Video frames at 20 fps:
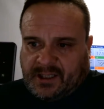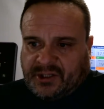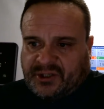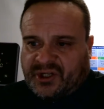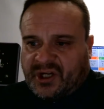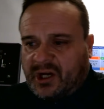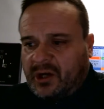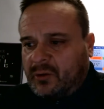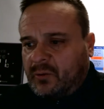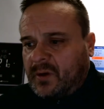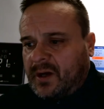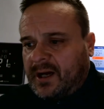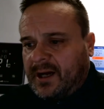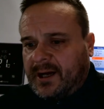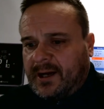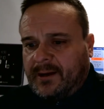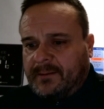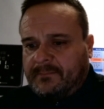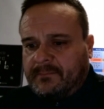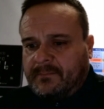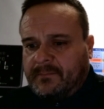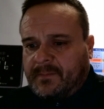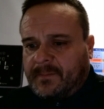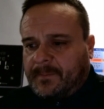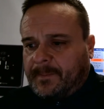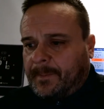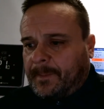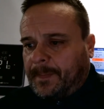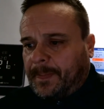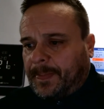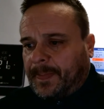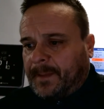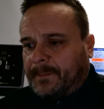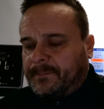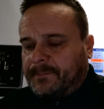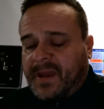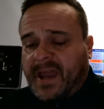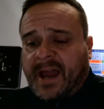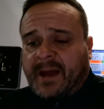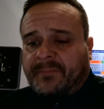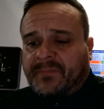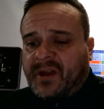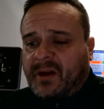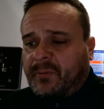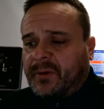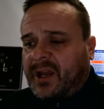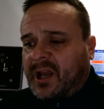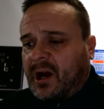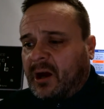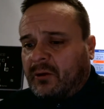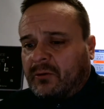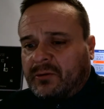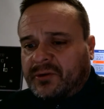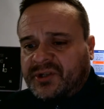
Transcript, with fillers: So um, yeah, there we go.